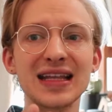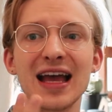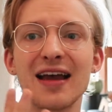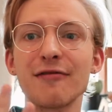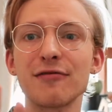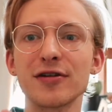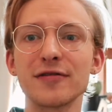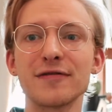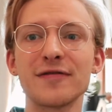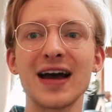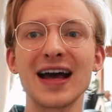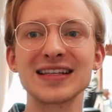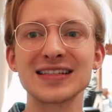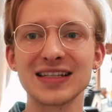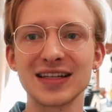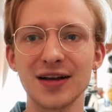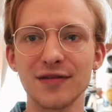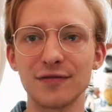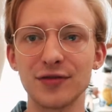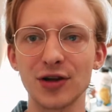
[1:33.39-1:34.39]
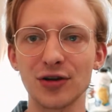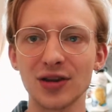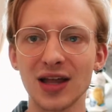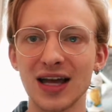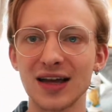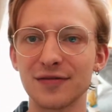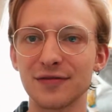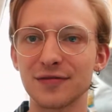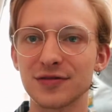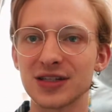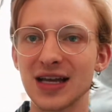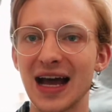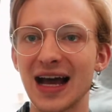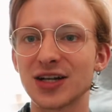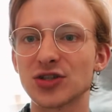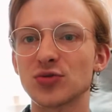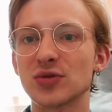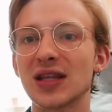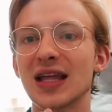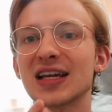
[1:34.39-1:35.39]
every facet of their life to
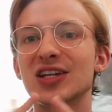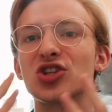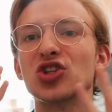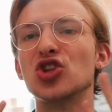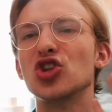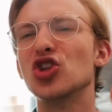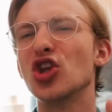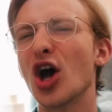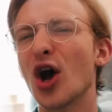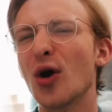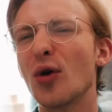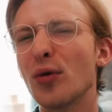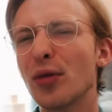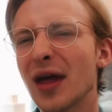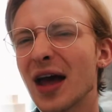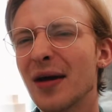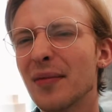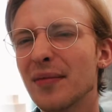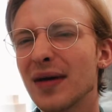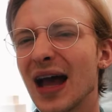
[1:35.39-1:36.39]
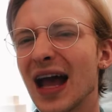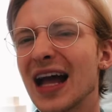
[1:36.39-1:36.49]
actually like know them,